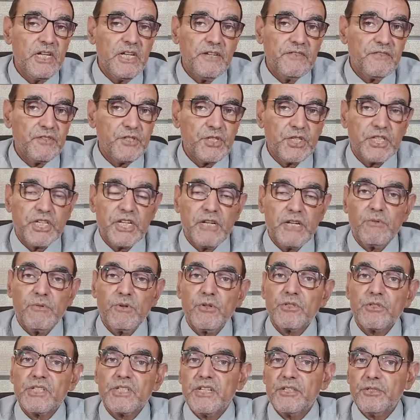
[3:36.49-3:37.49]

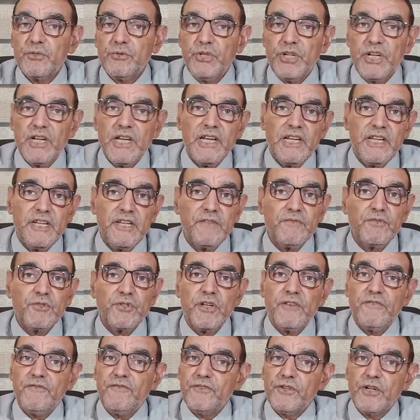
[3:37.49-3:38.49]
vegetables and green leaves, we
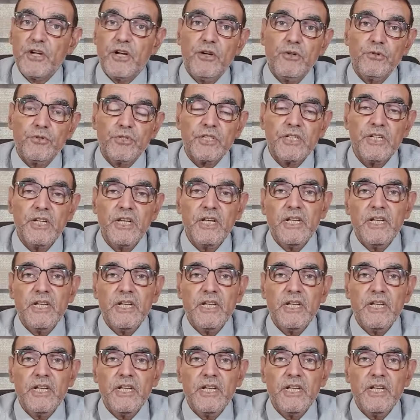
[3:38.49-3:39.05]
have fruits